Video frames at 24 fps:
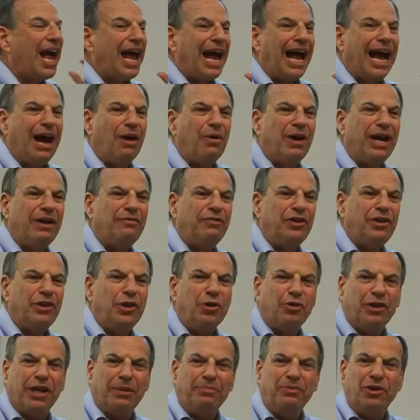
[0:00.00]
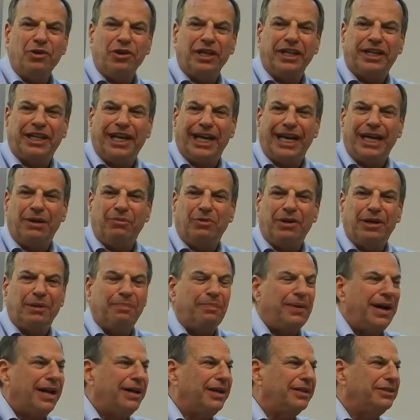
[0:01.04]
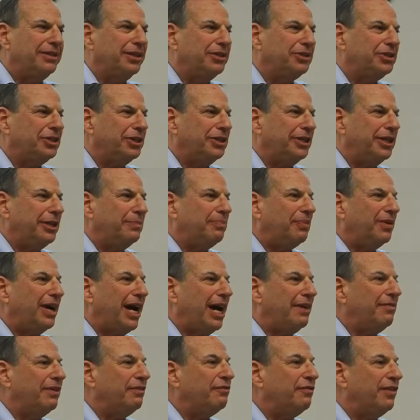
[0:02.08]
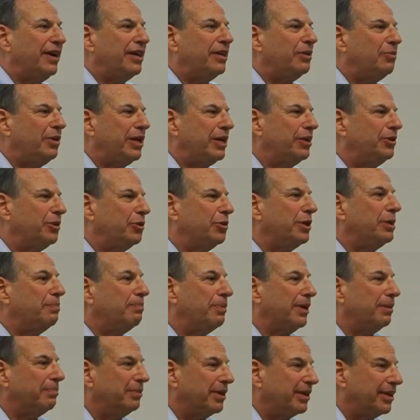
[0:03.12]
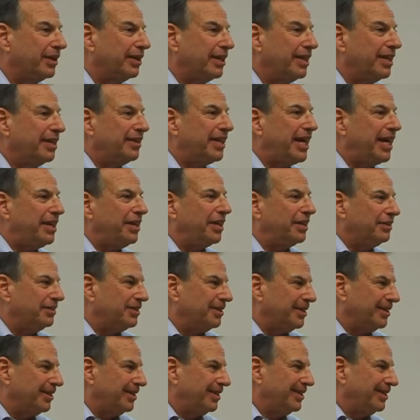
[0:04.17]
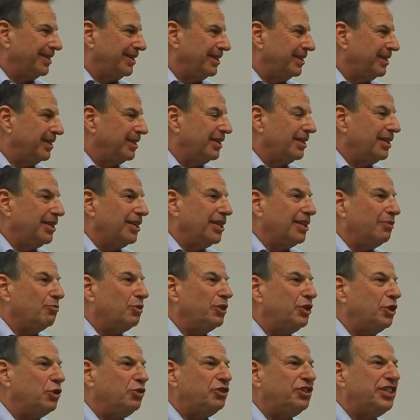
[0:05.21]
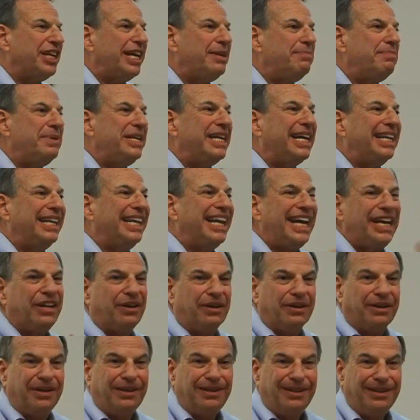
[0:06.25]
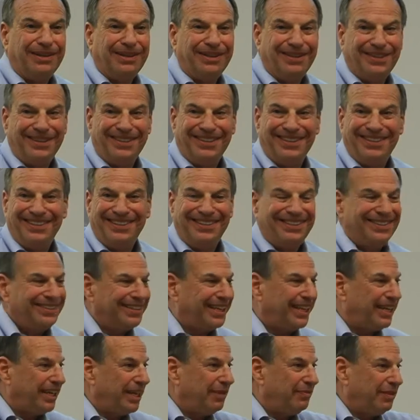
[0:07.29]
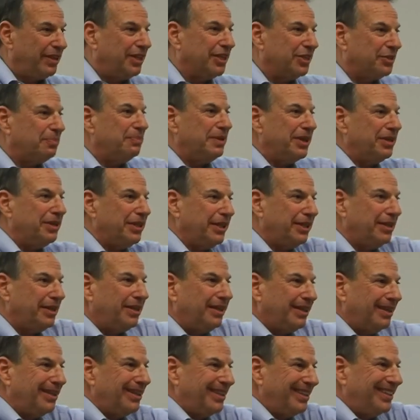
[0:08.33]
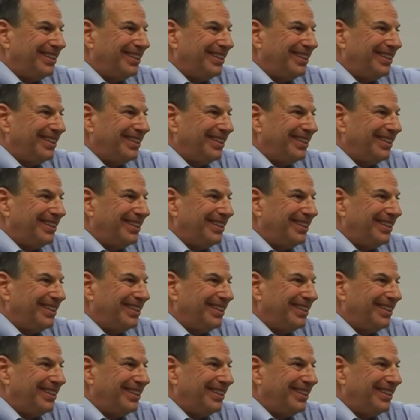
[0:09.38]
however you communicate with a politician in private, find a way to do it in public. That is, when you send me a letter, like even this million,